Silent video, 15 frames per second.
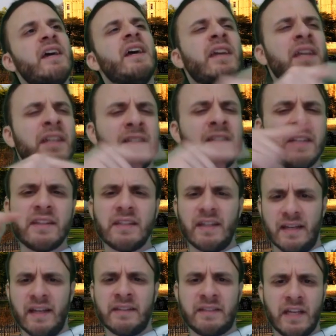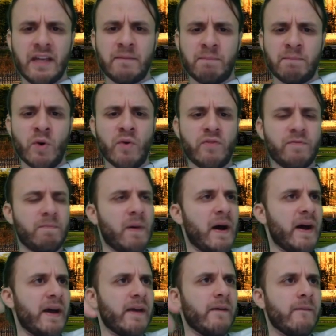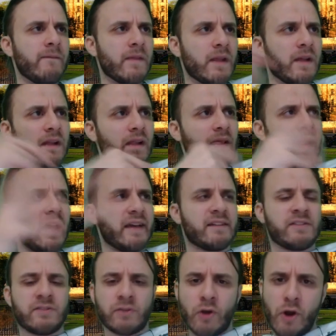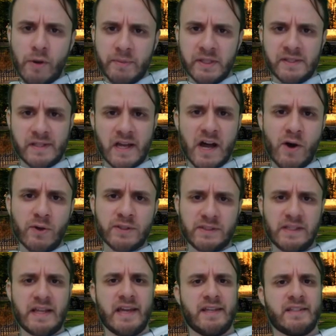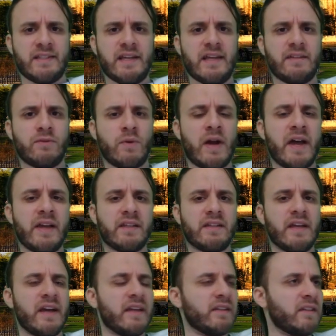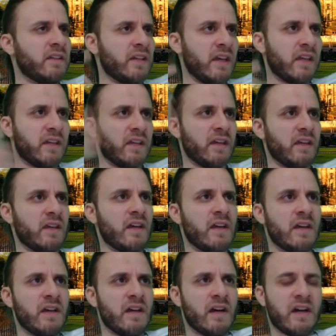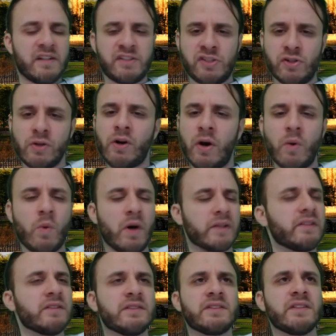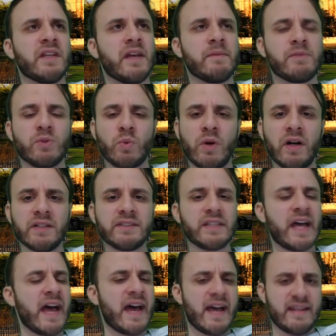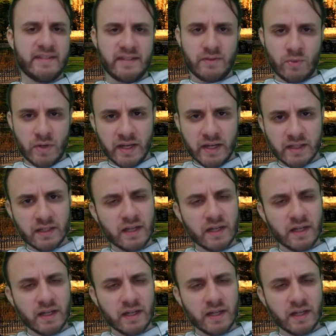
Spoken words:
He did a dick move by like storming the house like that, right? And kicking Hashiro, or what his name was, ass, right?